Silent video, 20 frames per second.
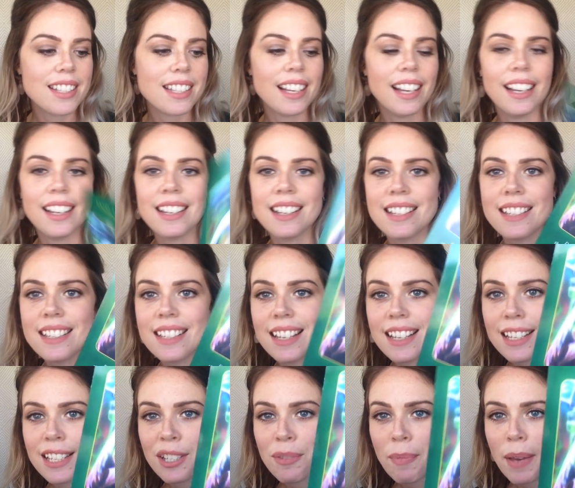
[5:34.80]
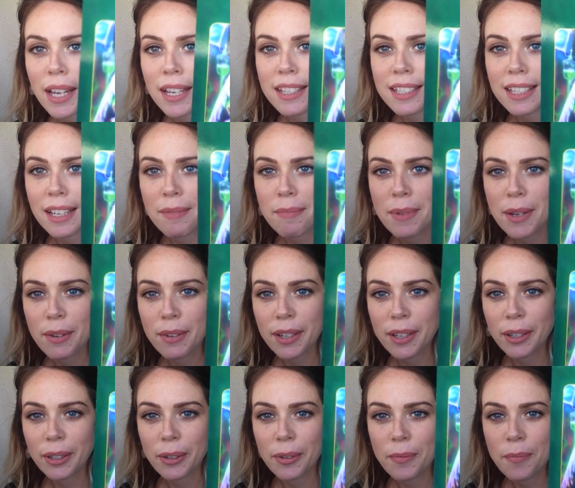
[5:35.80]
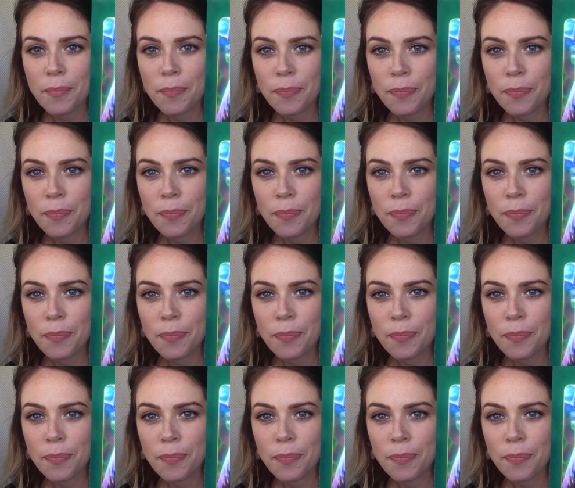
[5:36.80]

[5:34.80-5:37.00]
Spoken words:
card is expect a miracle.